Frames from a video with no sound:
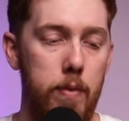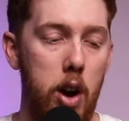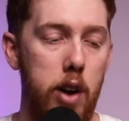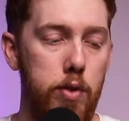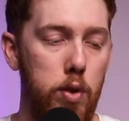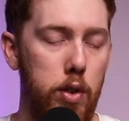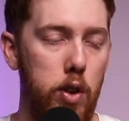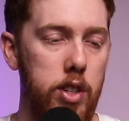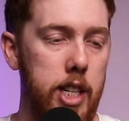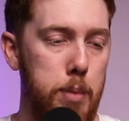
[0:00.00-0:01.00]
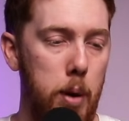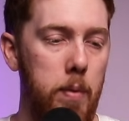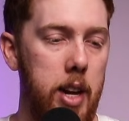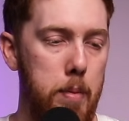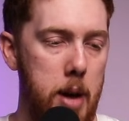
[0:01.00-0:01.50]
overall thoughts, there's
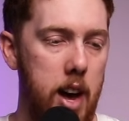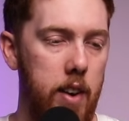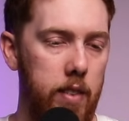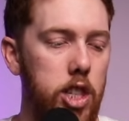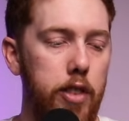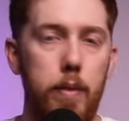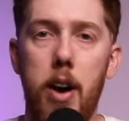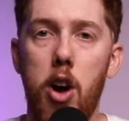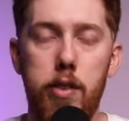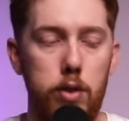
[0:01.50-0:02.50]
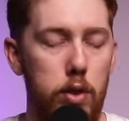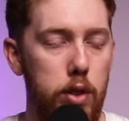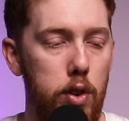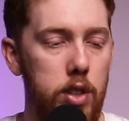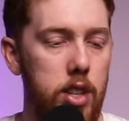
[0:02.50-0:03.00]
probably about, so for my overall
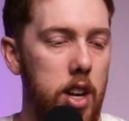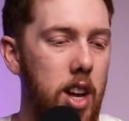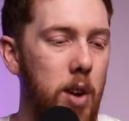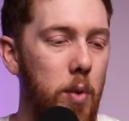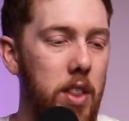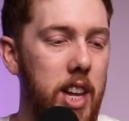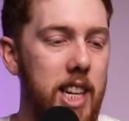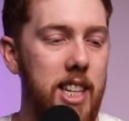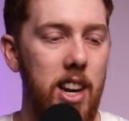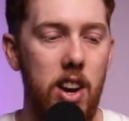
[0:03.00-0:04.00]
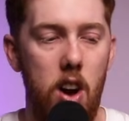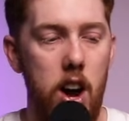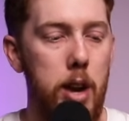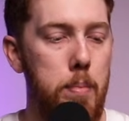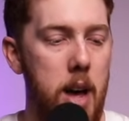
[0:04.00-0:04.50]
thoughts with these
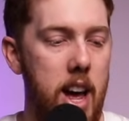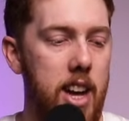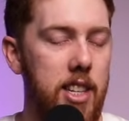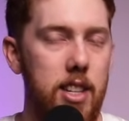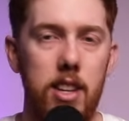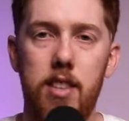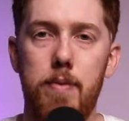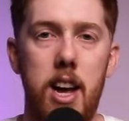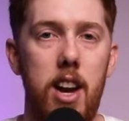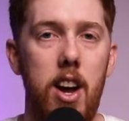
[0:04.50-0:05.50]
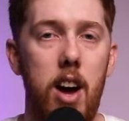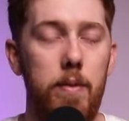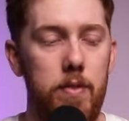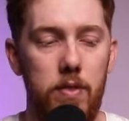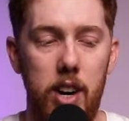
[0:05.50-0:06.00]
9 pairs, man,
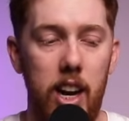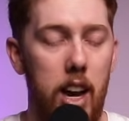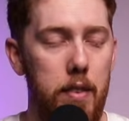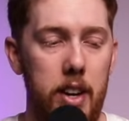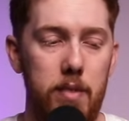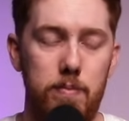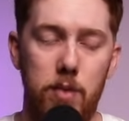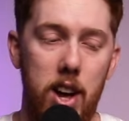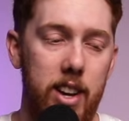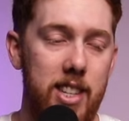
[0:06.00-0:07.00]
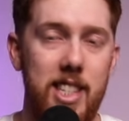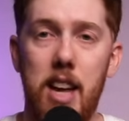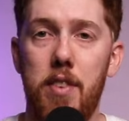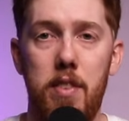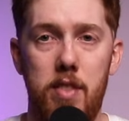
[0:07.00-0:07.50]
I'm really loving like
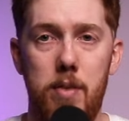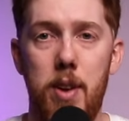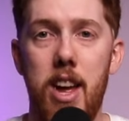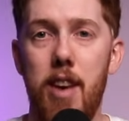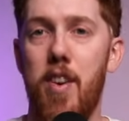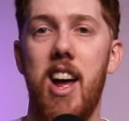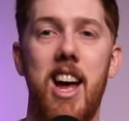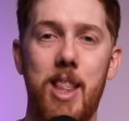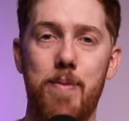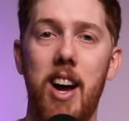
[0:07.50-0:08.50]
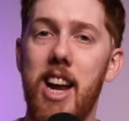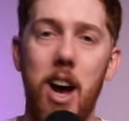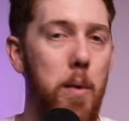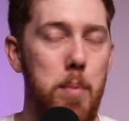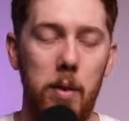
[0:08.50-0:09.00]
7 of them. If I had the money, I
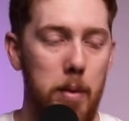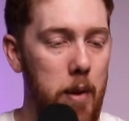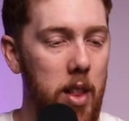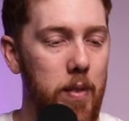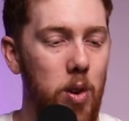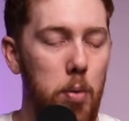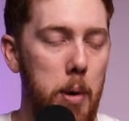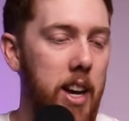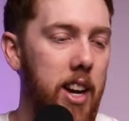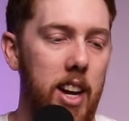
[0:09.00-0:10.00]
would probably buy them all. But,